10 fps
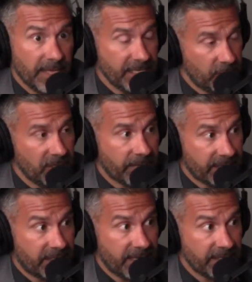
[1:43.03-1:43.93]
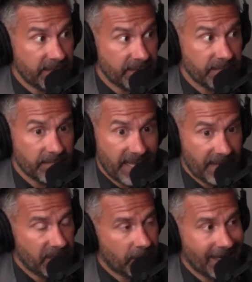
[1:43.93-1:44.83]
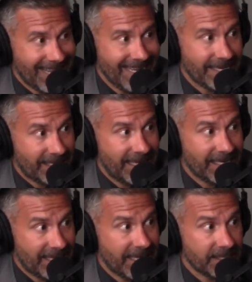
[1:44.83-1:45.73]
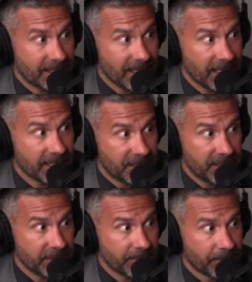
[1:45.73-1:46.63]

Each one of my detectives had between 8 to 10 cases last year.